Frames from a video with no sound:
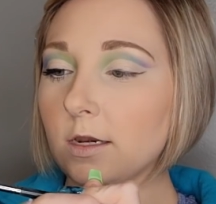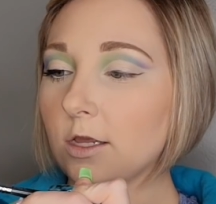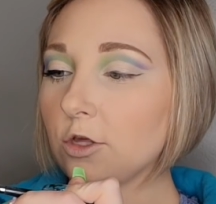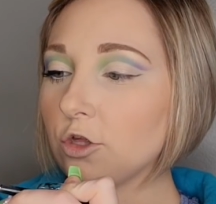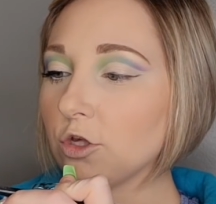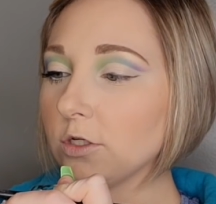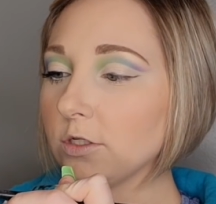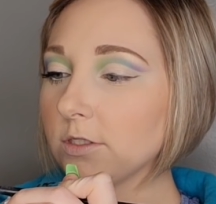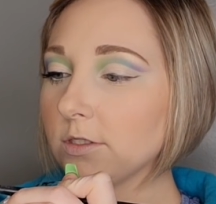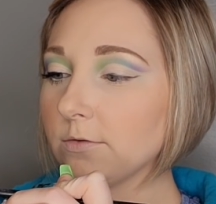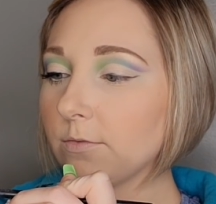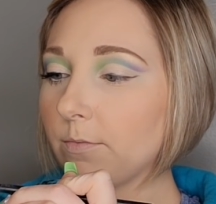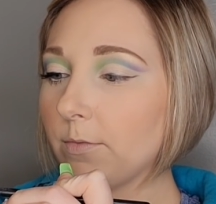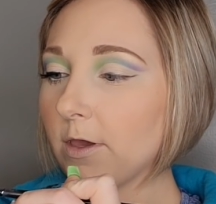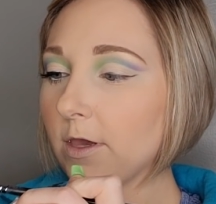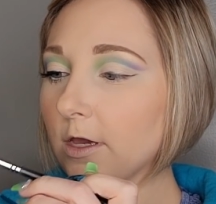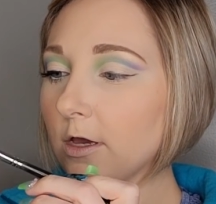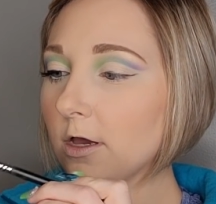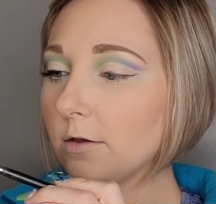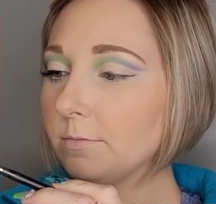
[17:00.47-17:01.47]
I just
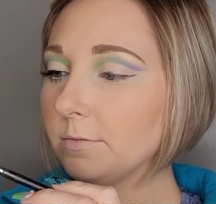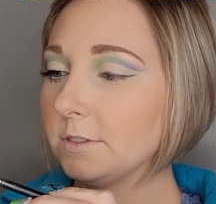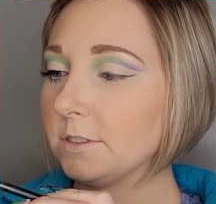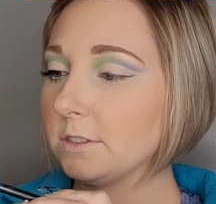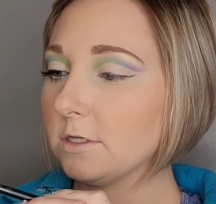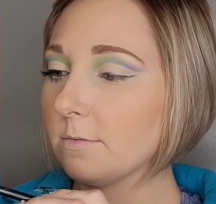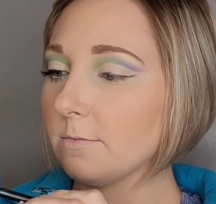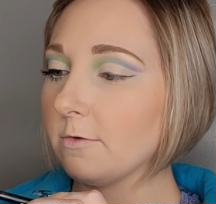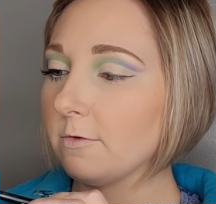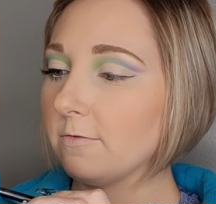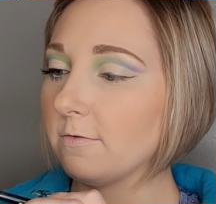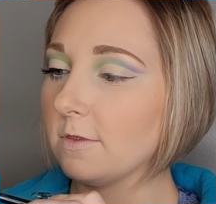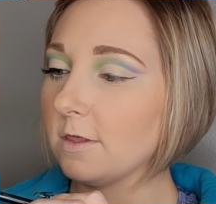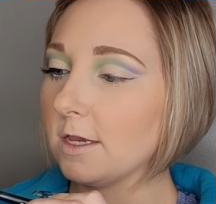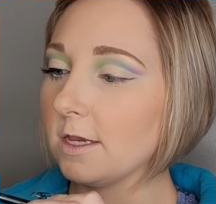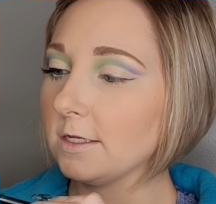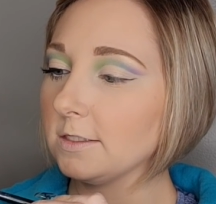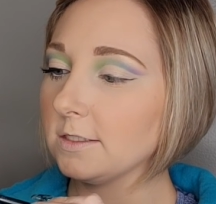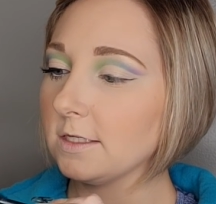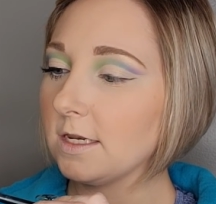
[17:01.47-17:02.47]
pick up some of
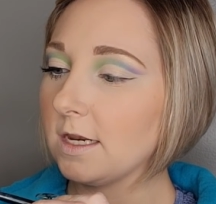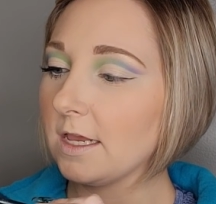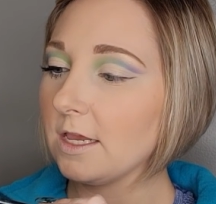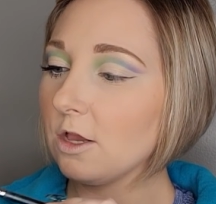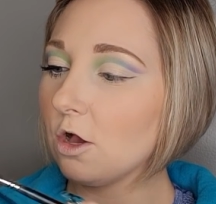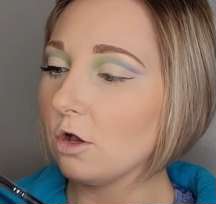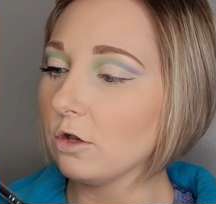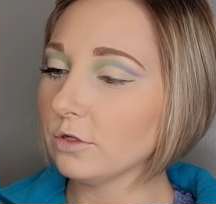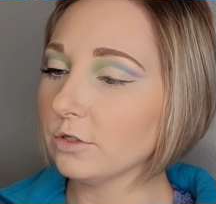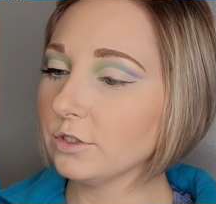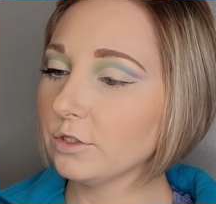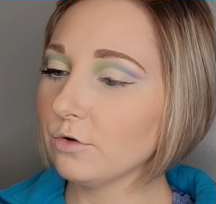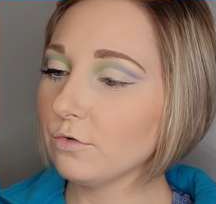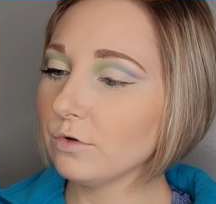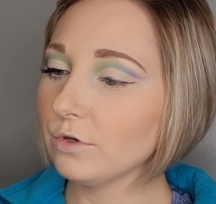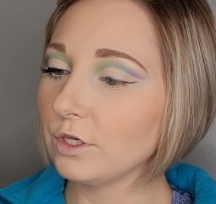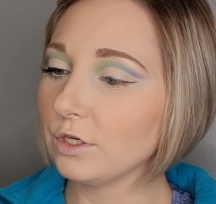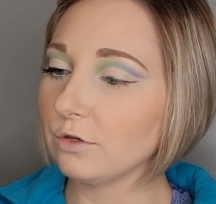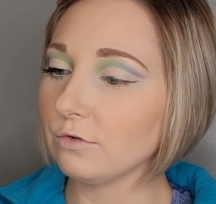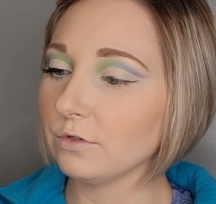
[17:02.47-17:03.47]
this, and I also
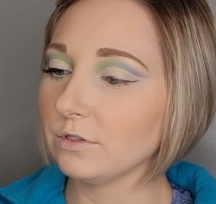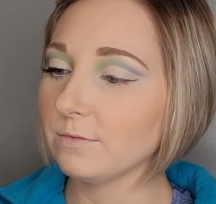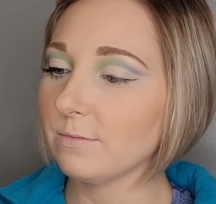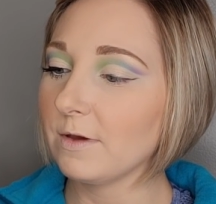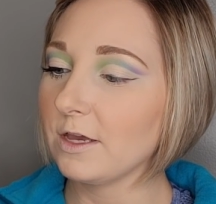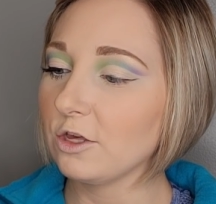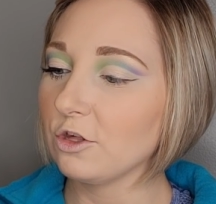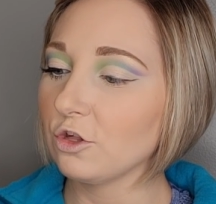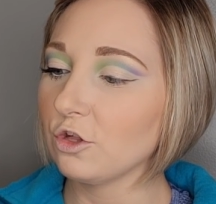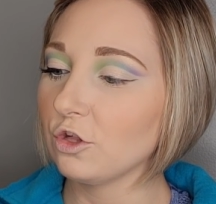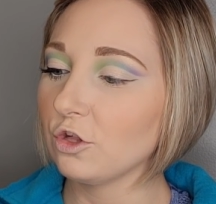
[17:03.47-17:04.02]
use my